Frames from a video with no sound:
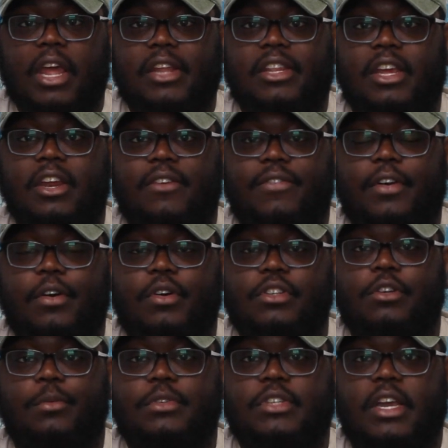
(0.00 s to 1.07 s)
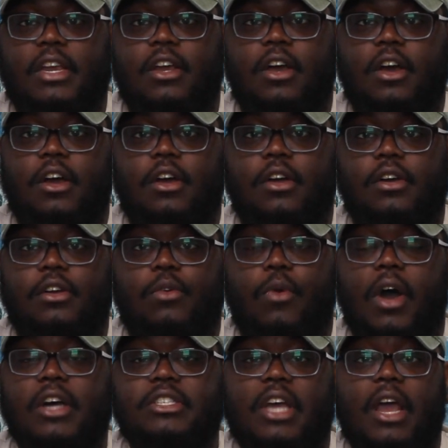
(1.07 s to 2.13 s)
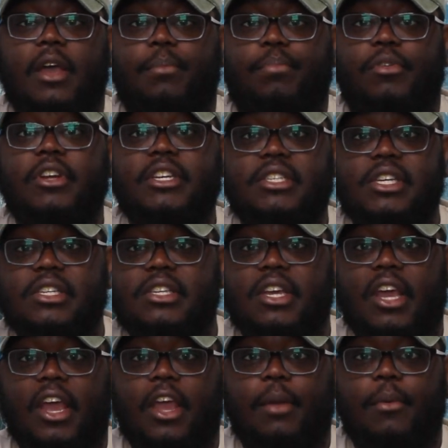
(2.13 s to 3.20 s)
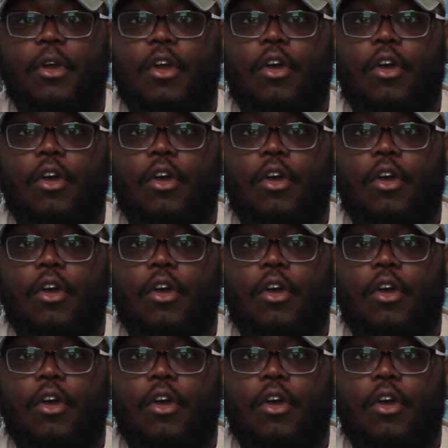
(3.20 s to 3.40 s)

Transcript: like the NFL, as almost like a quasi preseason game?